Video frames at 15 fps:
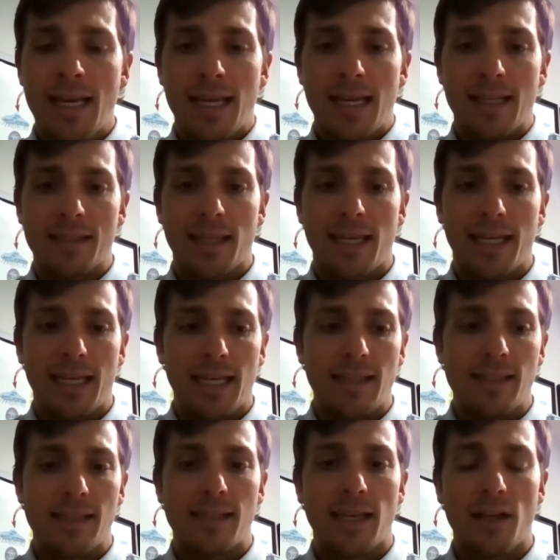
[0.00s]
It's like
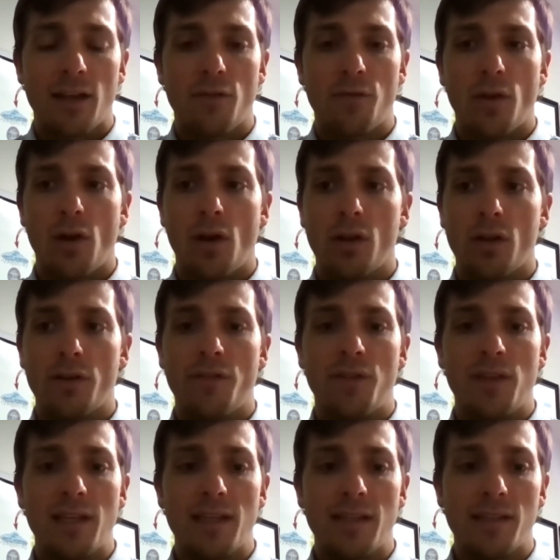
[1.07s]
instead of all of
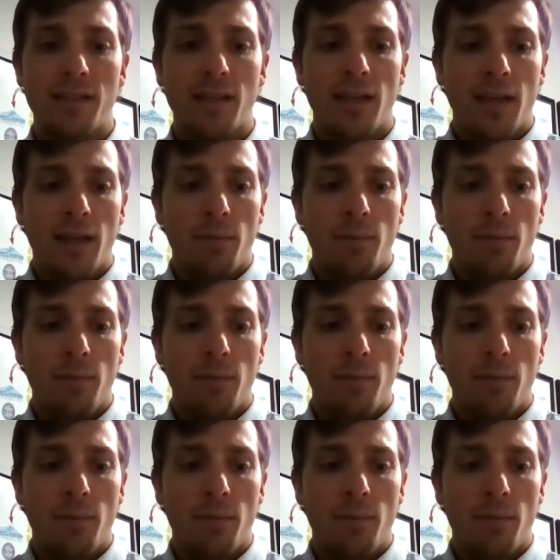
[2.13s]
these